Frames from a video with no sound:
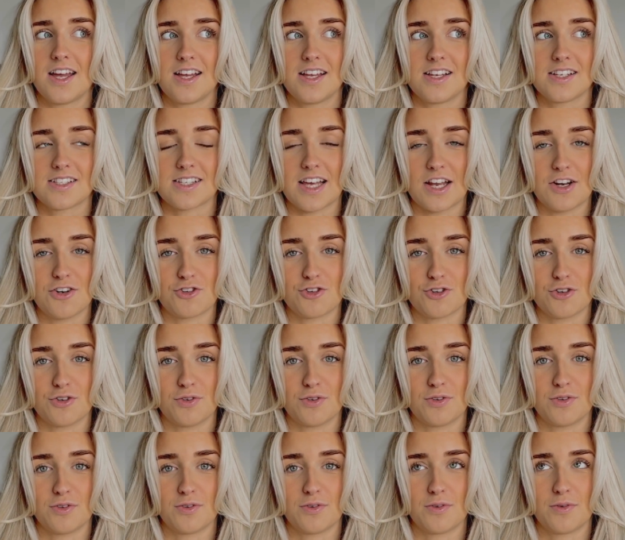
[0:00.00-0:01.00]
central
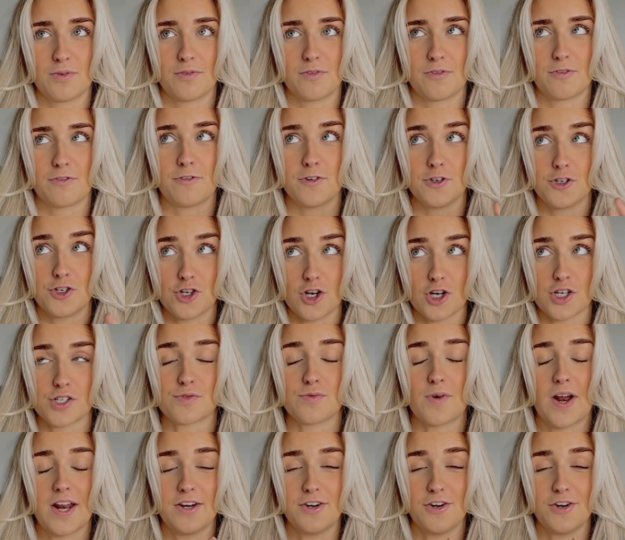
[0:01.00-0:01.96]
for just rent,